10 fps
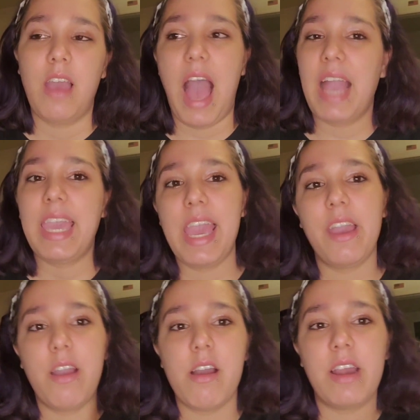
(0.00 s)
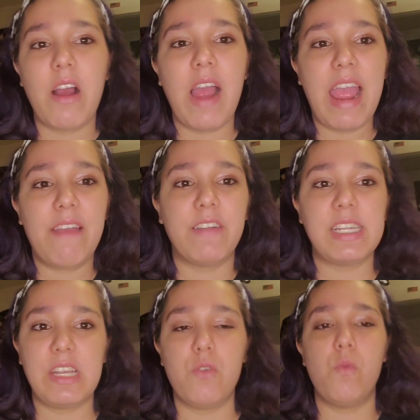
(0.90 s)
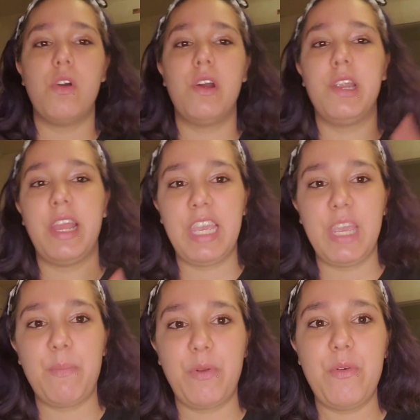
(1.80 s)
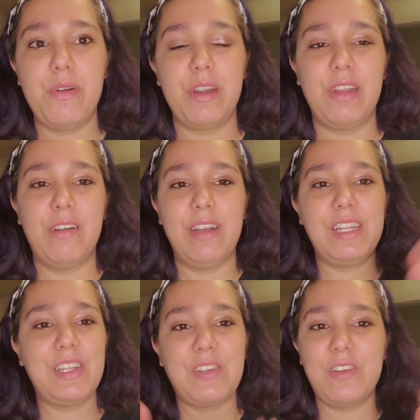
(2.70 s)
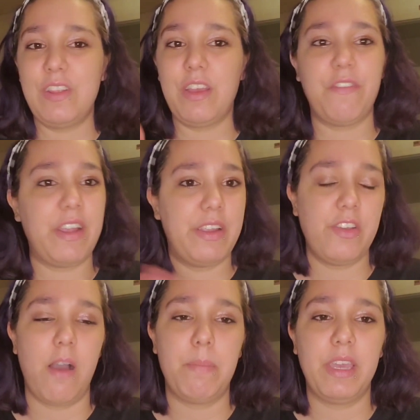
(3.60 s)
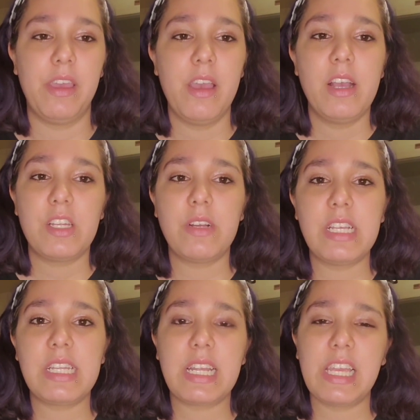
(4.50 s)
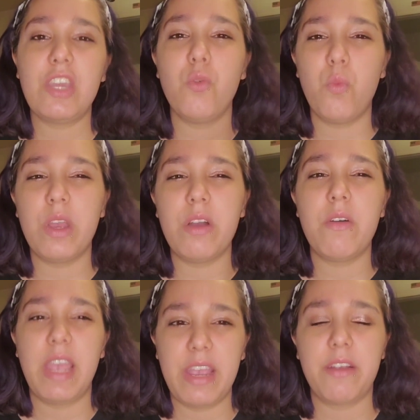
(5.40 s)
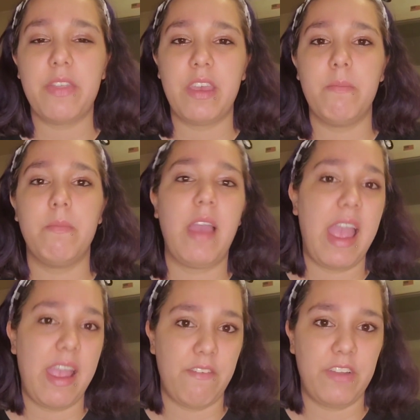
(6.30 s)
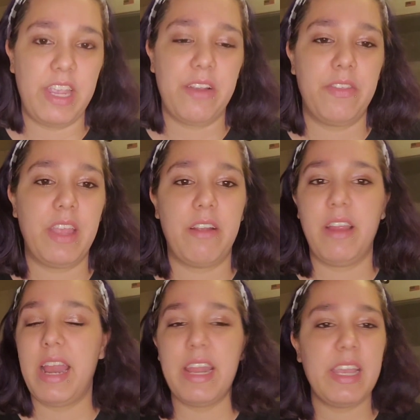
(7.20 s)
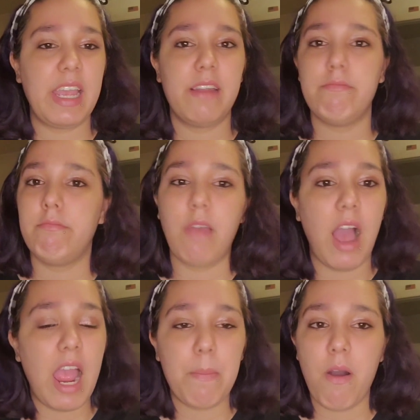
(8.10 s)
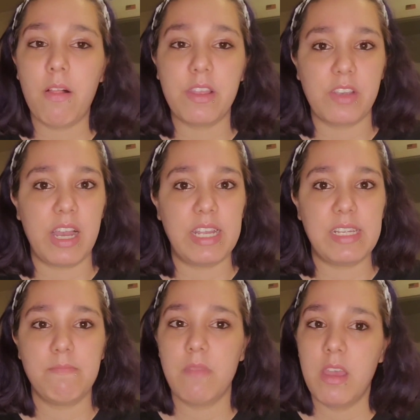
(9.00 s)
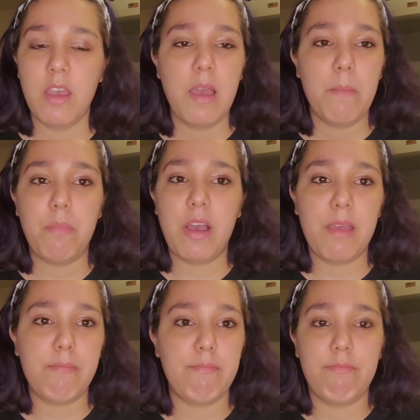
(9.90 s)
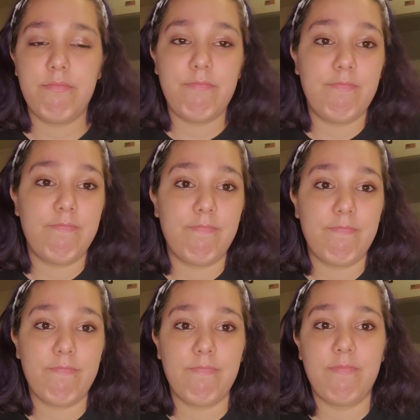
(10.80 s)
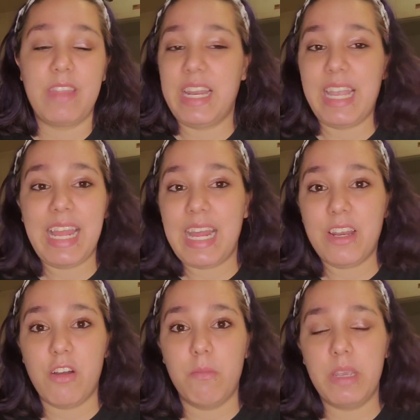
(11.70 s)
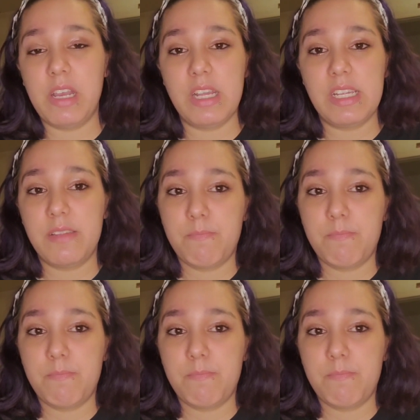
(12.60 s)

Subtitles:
I can't cut out every single one and keep recording, or it's just going to look very choppy. So realistically, you will hear them every here and there. And again, I apologize, but then again, I don't, because